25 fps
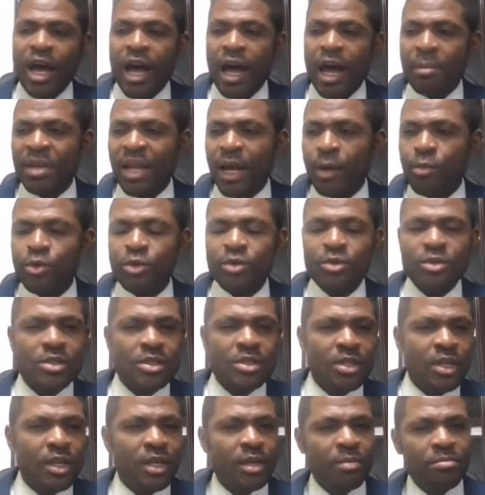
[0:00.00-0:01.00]
I mean, I wouldn't
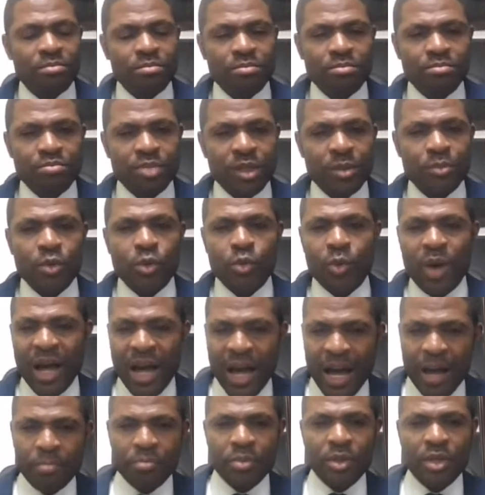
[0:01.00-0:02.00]
say people were
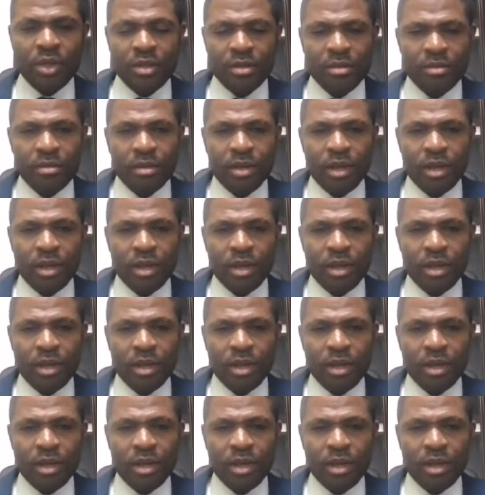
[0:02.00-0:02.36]
happy.